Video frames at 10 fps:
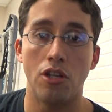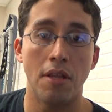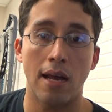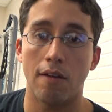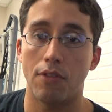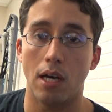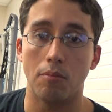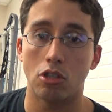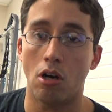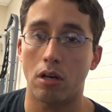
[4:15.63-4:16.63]
None of
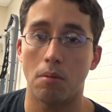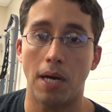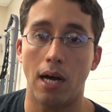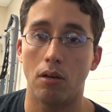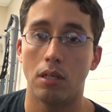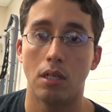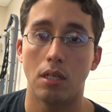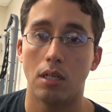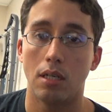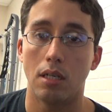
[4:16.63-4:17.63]
them talk about
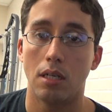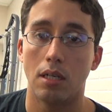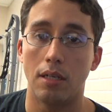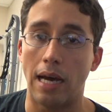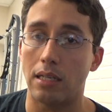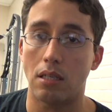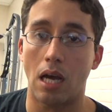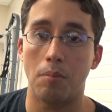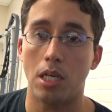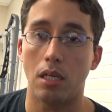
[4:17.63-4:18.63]

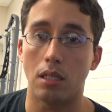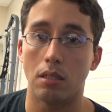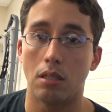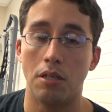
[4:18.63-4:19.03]
nighttime eating.